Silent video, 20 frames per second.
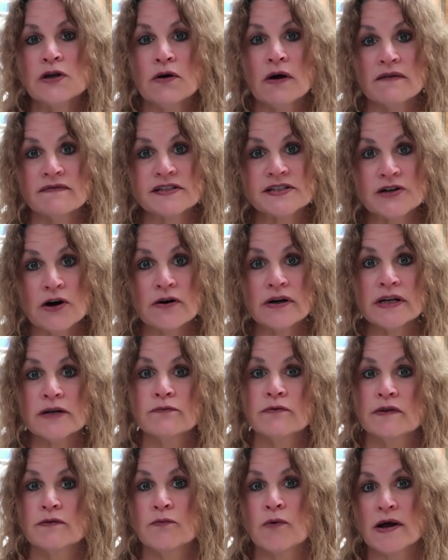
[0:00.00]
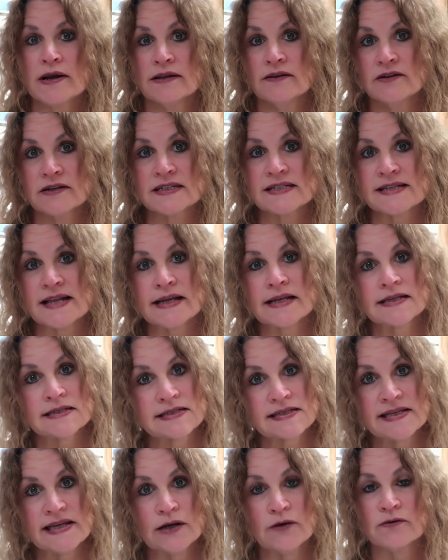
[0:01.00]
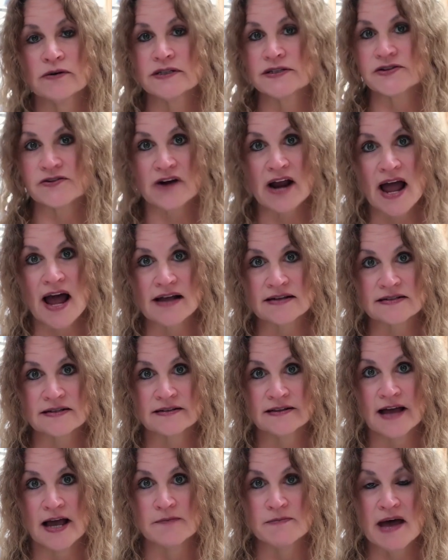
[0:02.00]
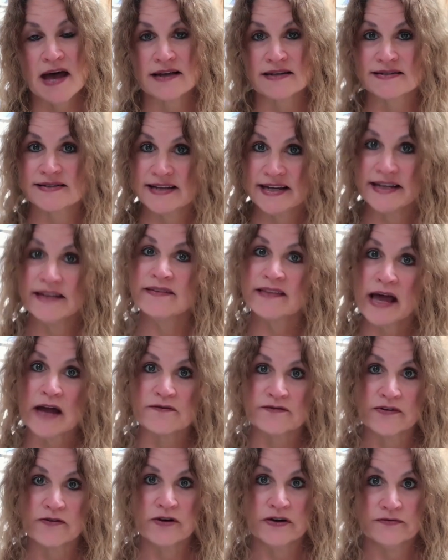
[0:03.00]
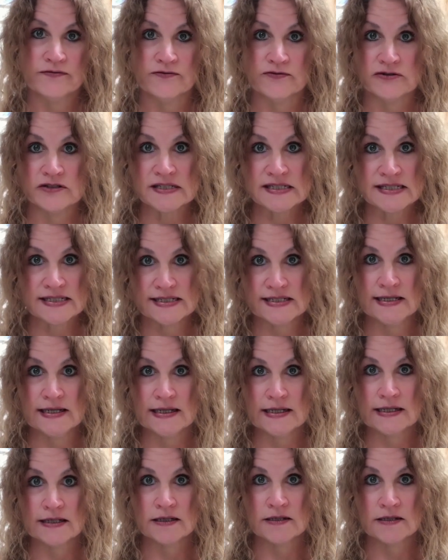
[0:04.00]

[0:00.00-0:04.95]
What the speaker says: I've started with what looks like a sequence or act climax in that very first scene.